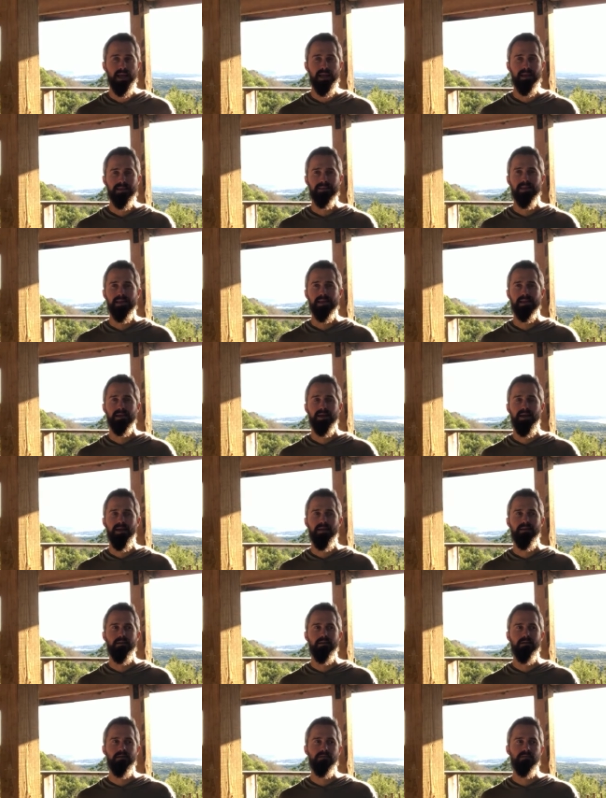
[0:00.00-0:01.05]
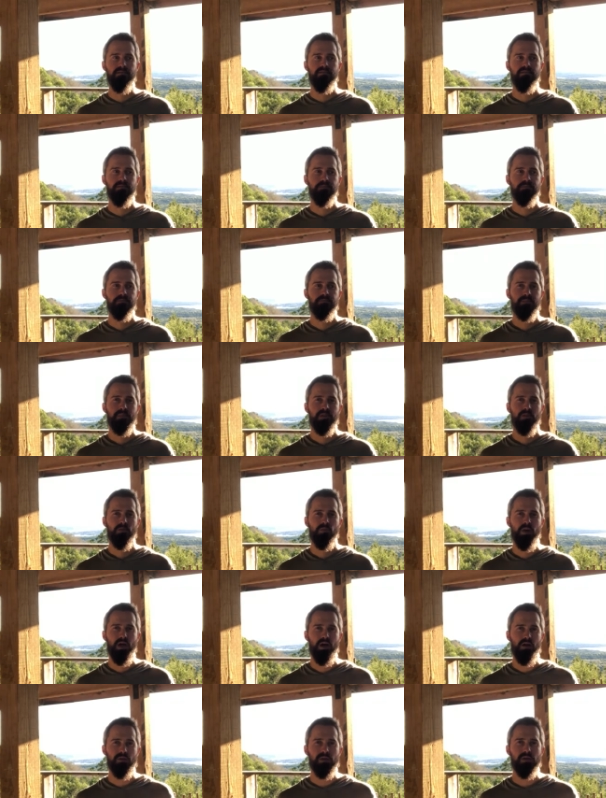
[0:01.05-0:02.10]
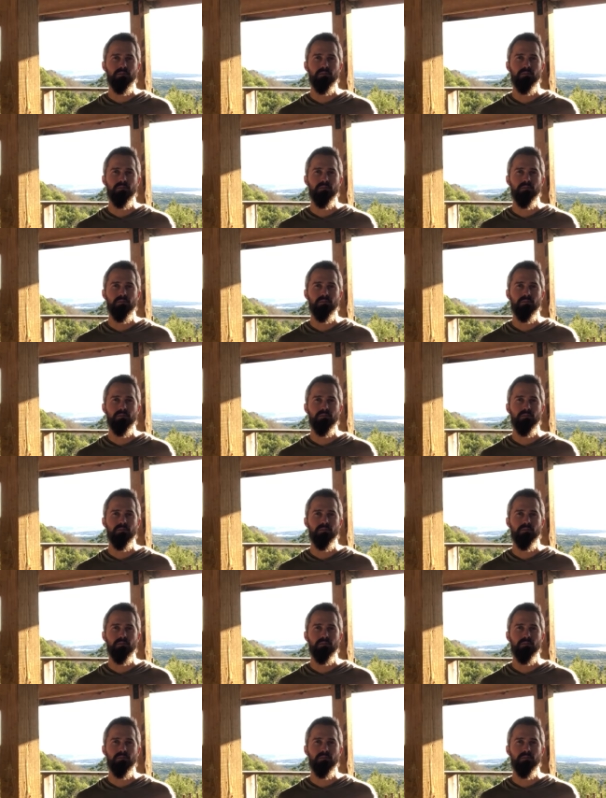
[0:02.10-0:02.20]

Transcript: and we all want